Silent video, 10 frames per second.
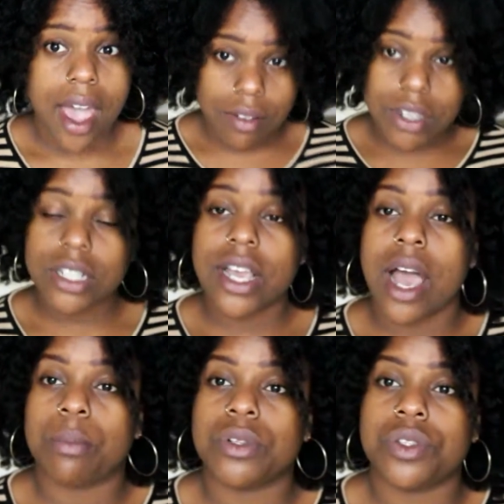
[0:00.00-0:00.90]
everything
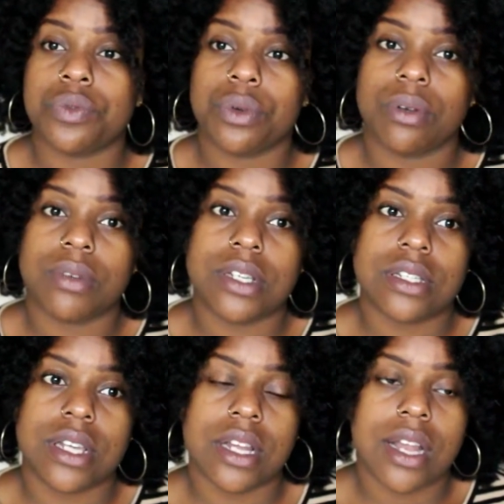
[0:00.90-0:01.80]
happens for a
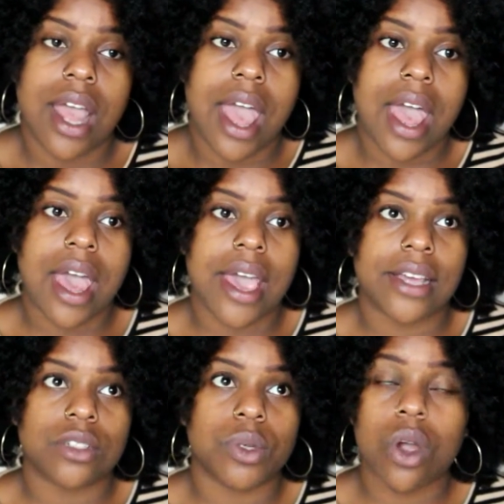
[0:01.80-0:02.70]
reason
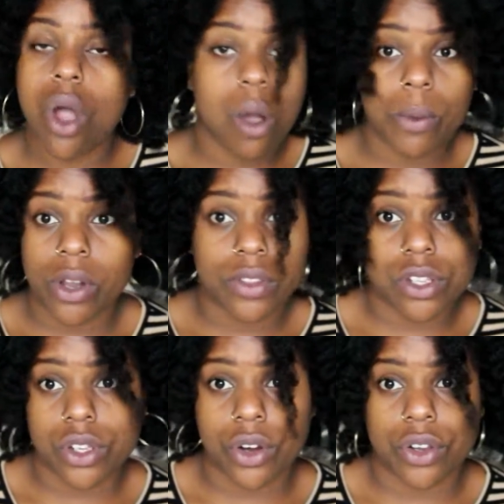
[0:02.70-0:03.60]
and we are all put on
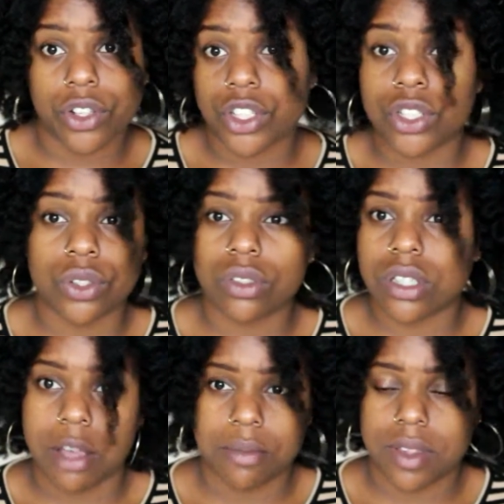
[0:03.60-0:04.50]
this earth to do
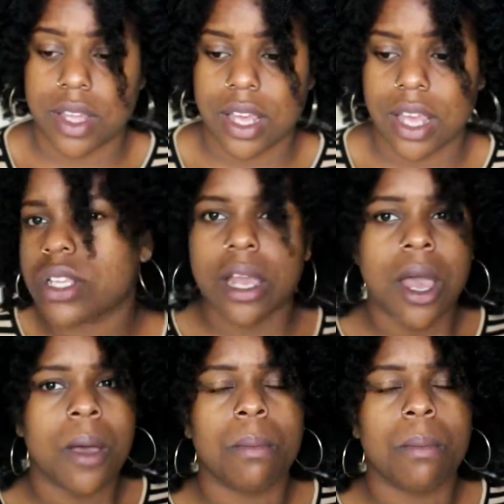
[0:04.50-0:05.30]
something like